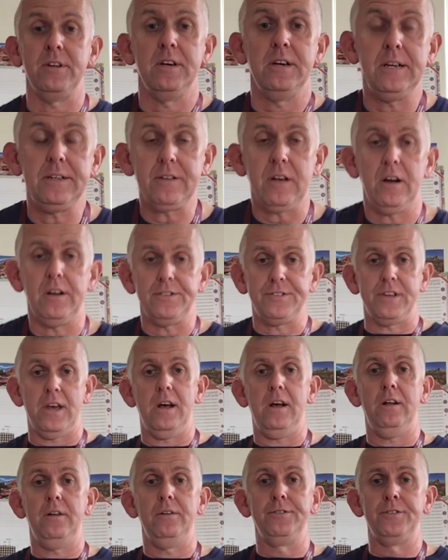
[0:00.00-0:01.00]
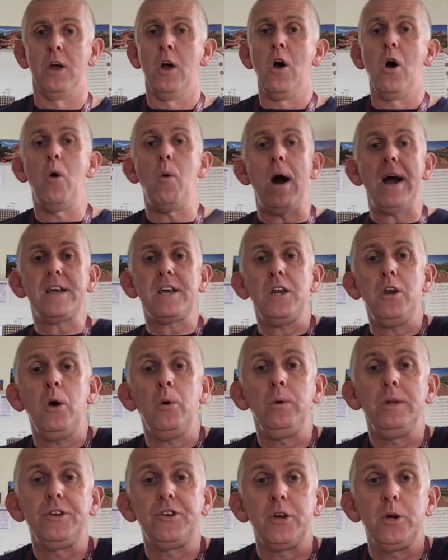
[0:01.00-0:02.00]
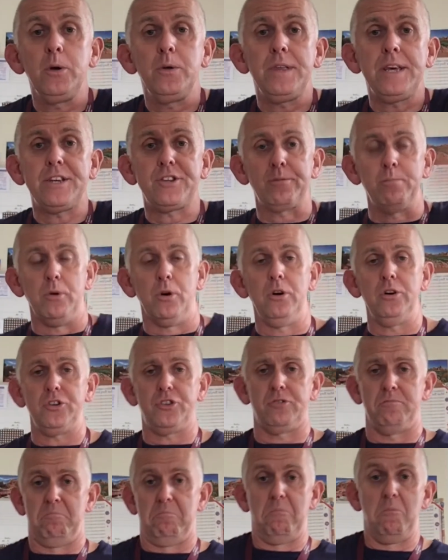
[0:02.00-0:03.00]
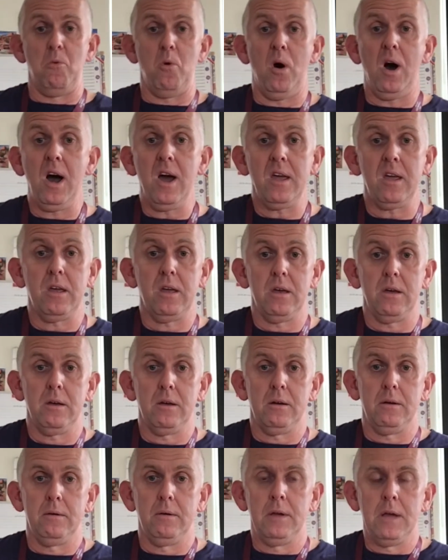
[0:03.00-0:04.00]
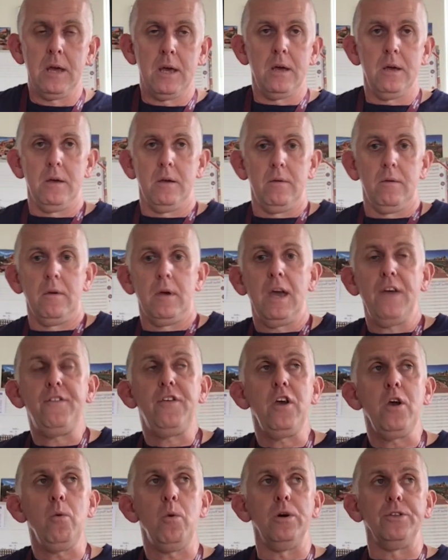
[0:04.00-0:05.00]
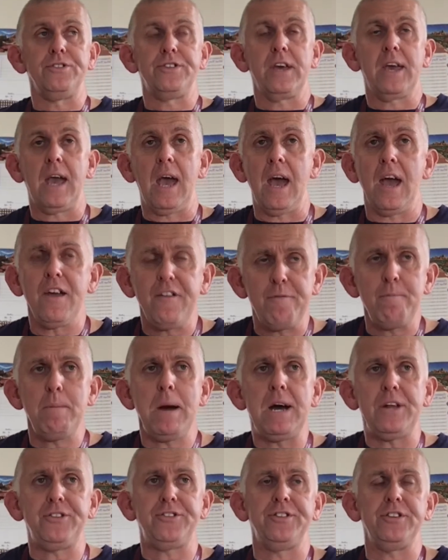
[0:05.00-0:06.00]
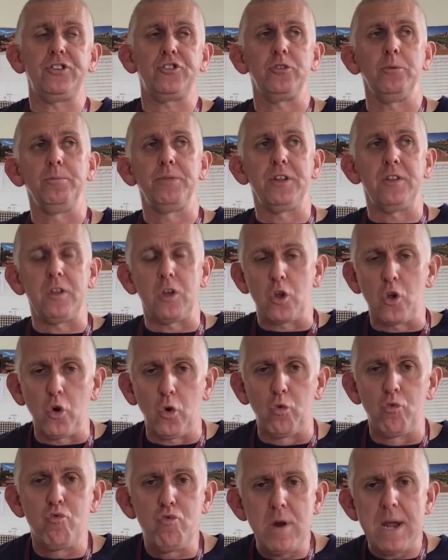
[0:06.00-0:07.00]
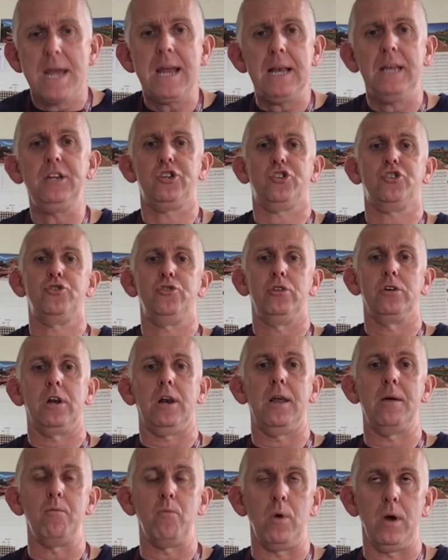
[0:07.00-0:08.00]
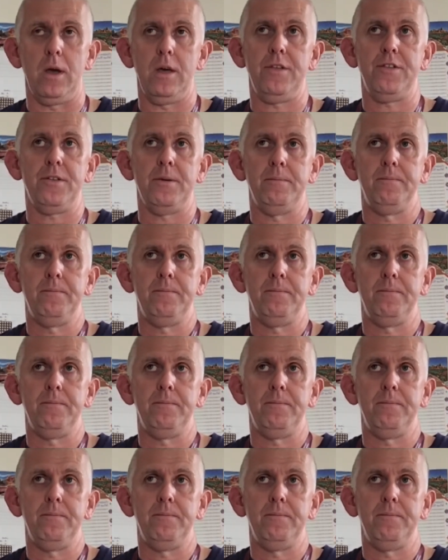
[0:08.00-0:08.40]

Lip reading: is ourselves. Oh, I can only do this much. Why? If maths is something that you're really struggling with,